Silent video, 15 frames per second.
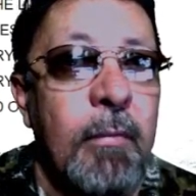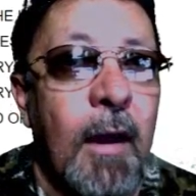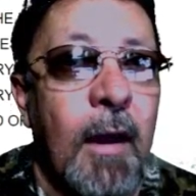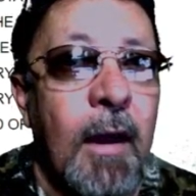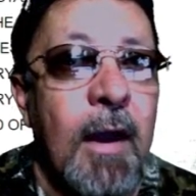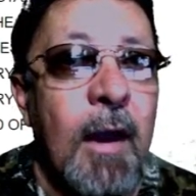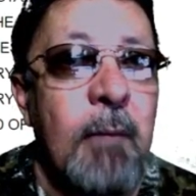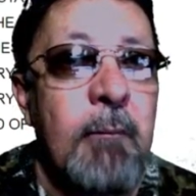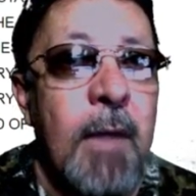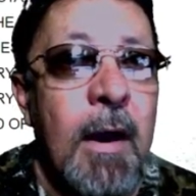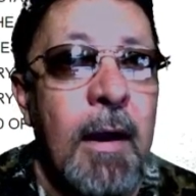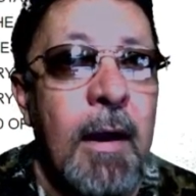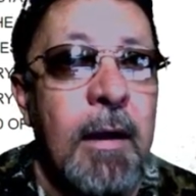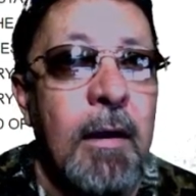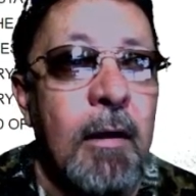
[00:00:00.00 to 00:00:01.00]
I got
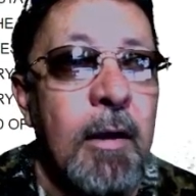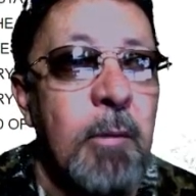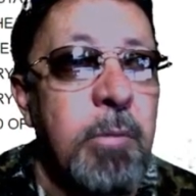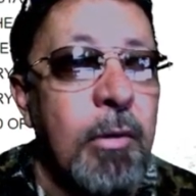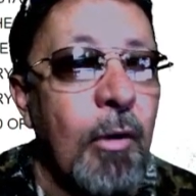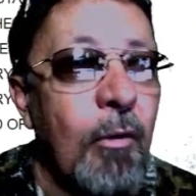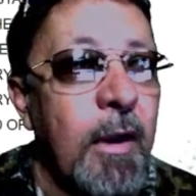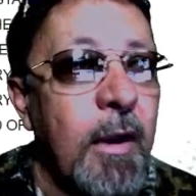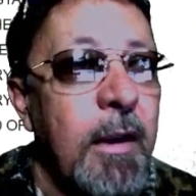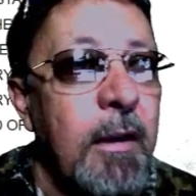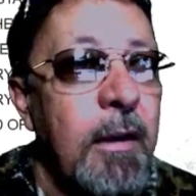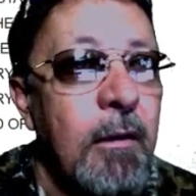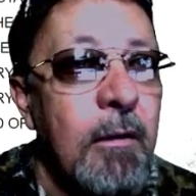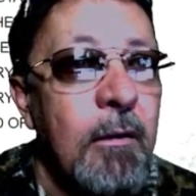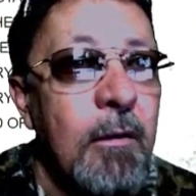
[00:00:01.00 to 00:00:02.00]
my
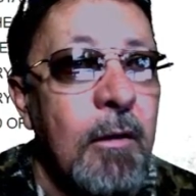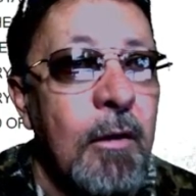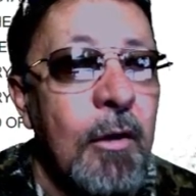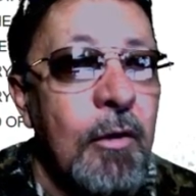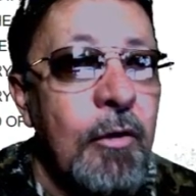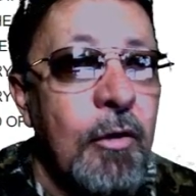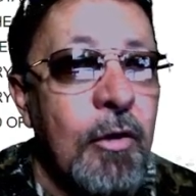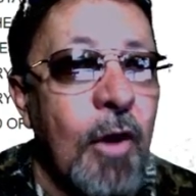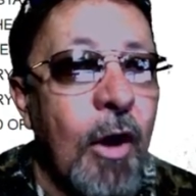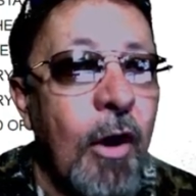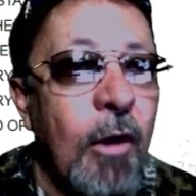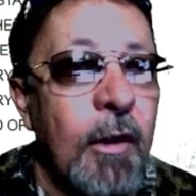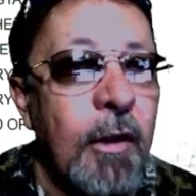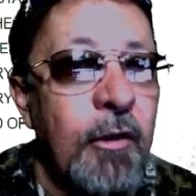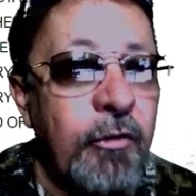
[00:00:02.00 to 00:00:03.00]
employee to
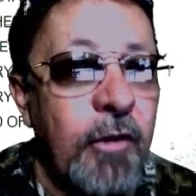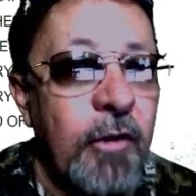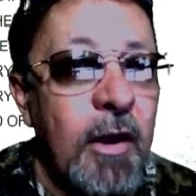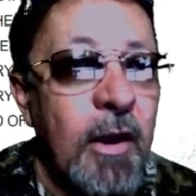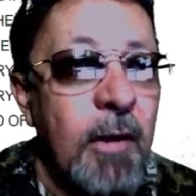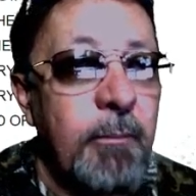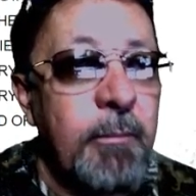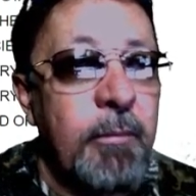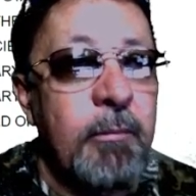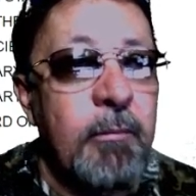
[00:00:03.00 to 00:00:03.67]
call and set up